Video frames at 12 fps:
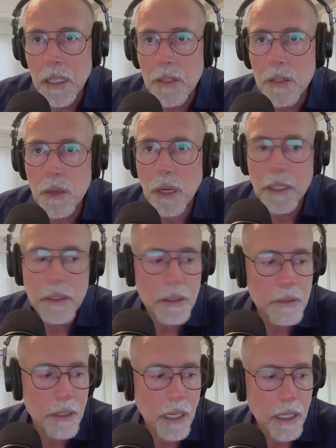So
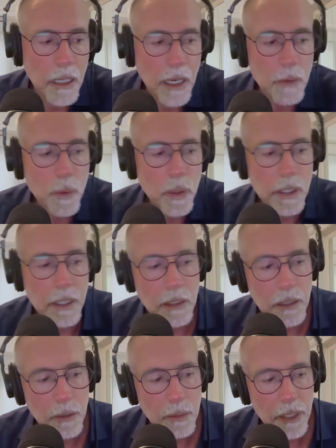I worry a
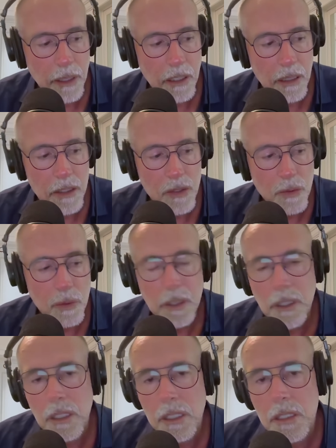little bit that this
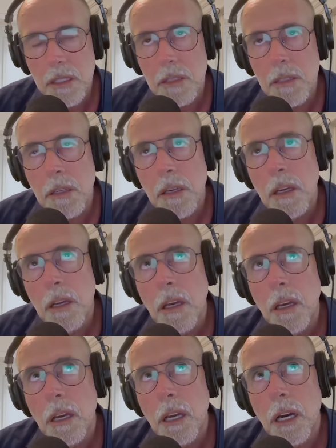really is
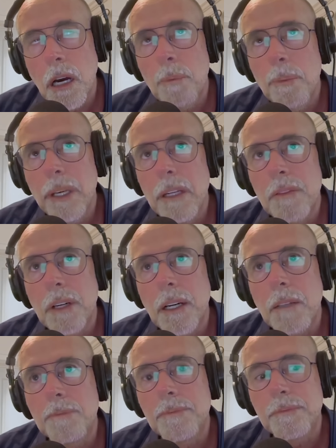a bit of
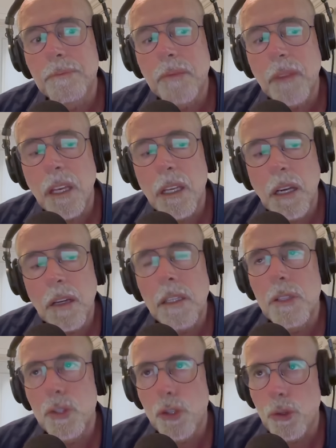a, not only a
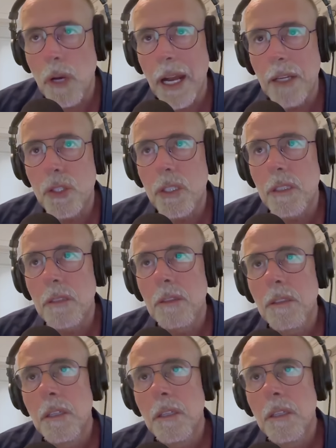distraction,